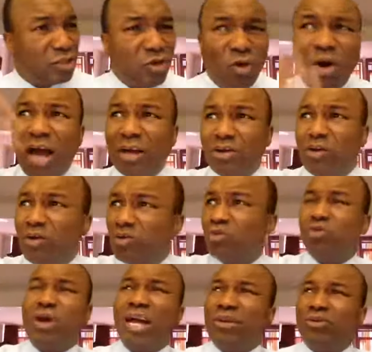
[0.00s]
Go and go
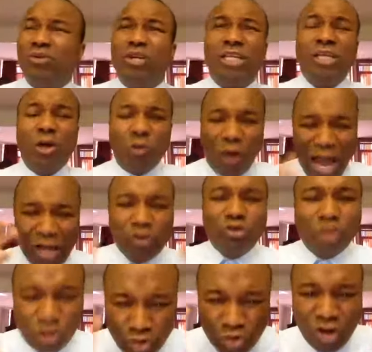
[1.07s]
do and do this. Why are you
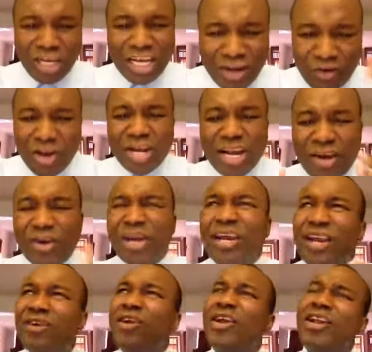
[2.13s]
just reading, reading,
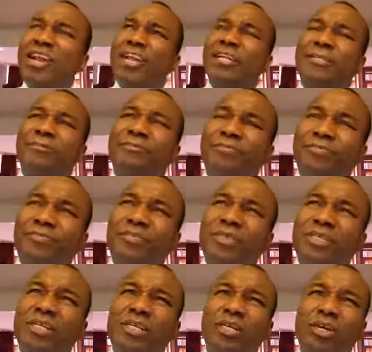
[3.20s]
reading, reading?
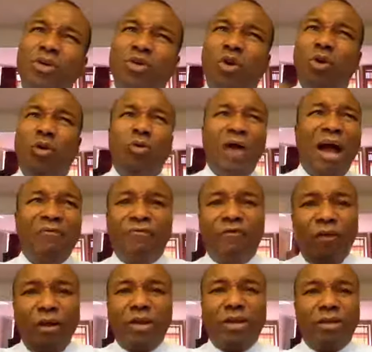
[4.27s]
Go have
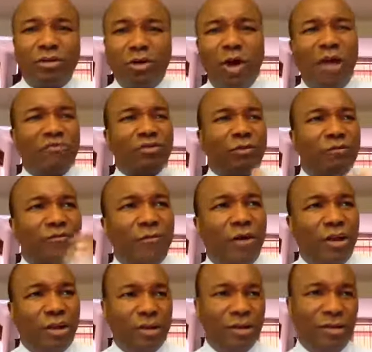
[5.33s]
fun. Go have some
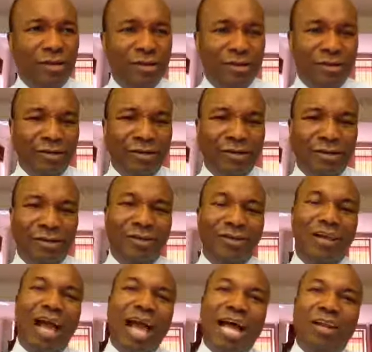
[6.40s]
fun.
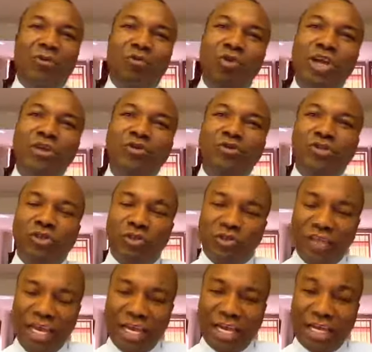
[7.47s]
And we used to
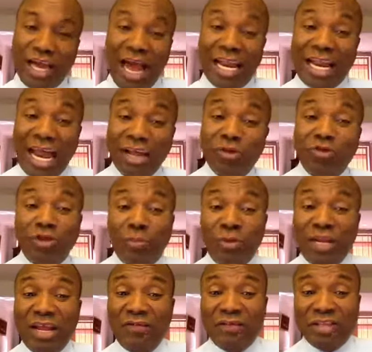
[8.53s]
think, and I used to
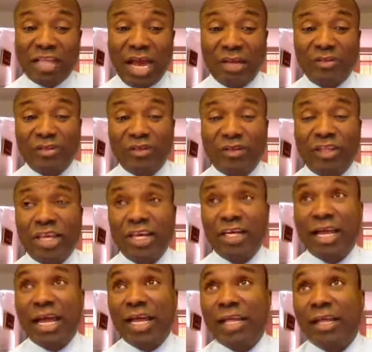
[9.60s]
believe it. I used to think
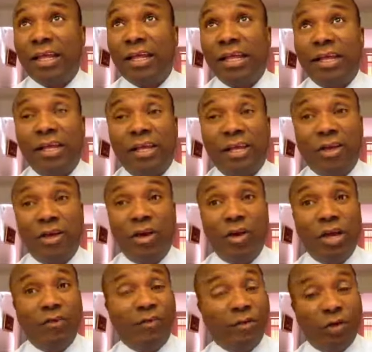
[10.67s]
that, you know,
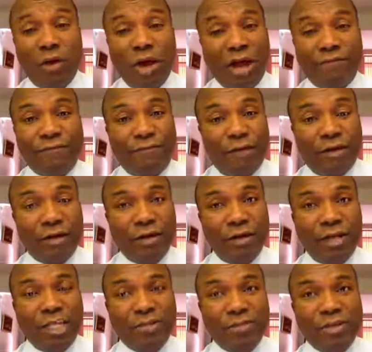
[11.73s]
if you don't have fun,
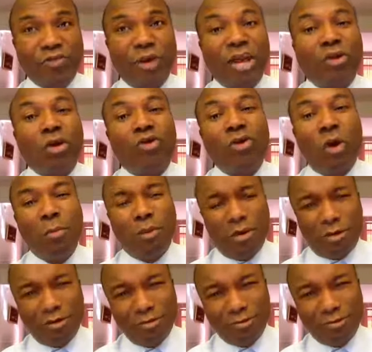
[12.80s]
it means you are not normal.